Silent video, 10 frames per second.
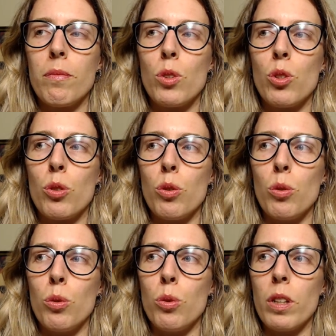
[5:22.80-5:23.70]

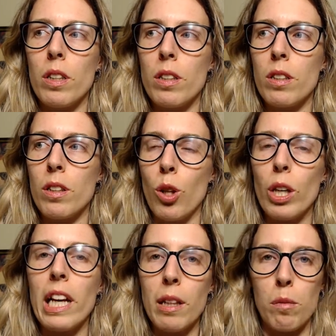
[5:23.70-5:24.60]
to
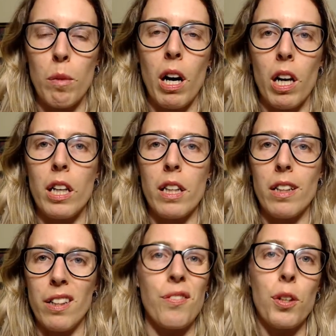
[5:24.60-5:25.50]
look at my
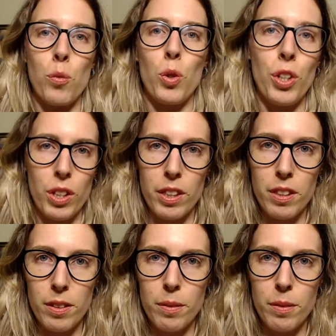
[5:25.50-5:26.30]
living word.